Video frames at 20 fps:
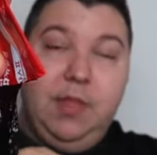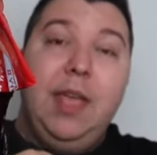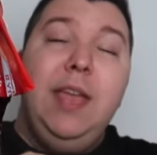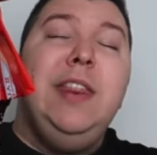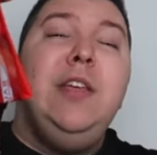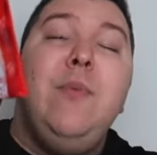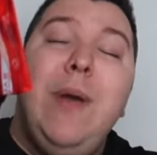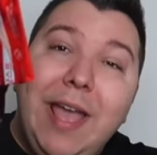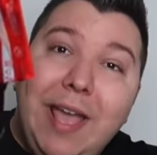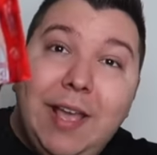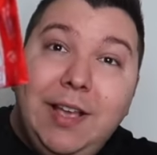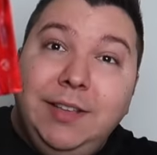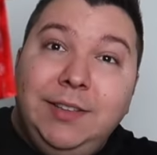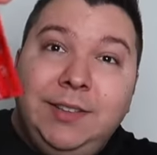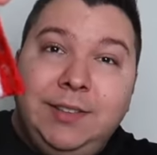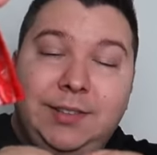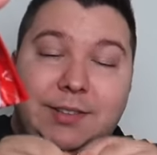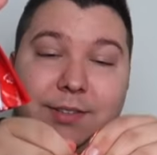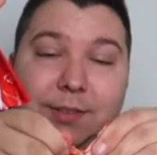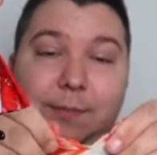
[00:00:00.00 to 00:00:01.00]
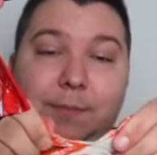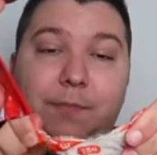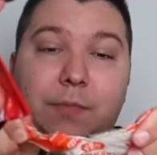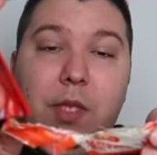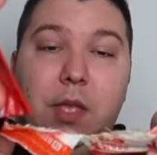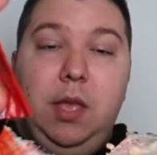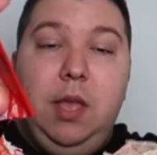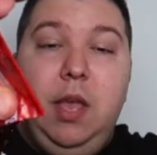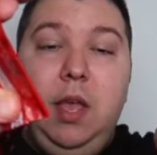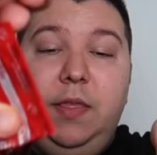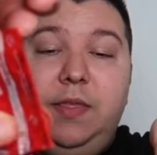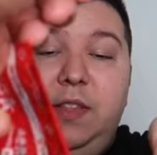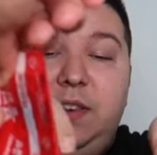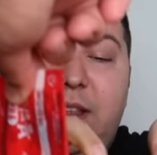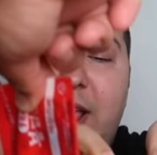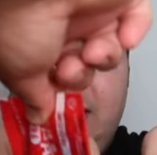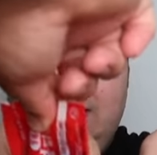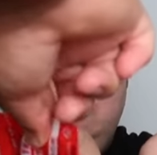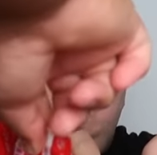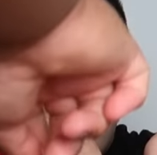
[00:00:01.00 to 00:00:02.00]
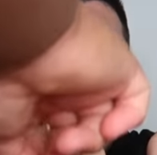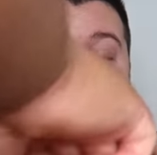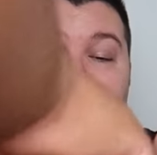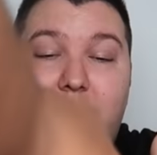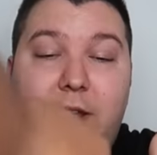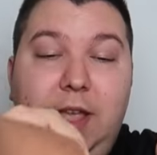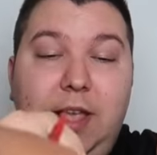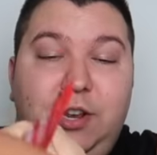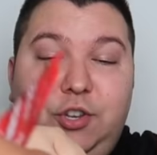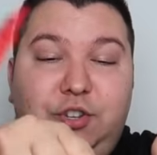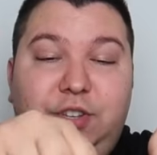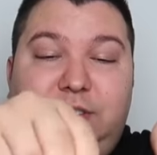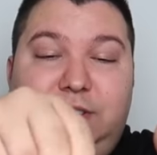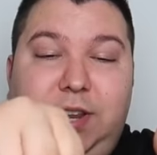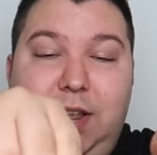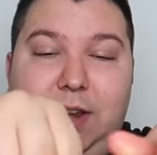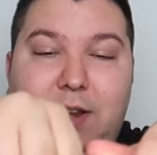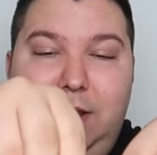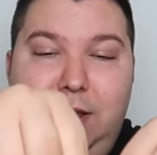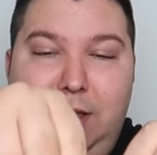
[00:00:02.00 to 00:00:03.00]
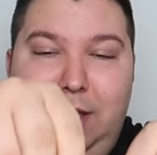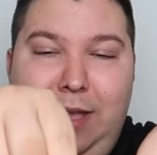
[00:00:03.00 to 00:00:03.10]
Anyways, the day's been very interesting.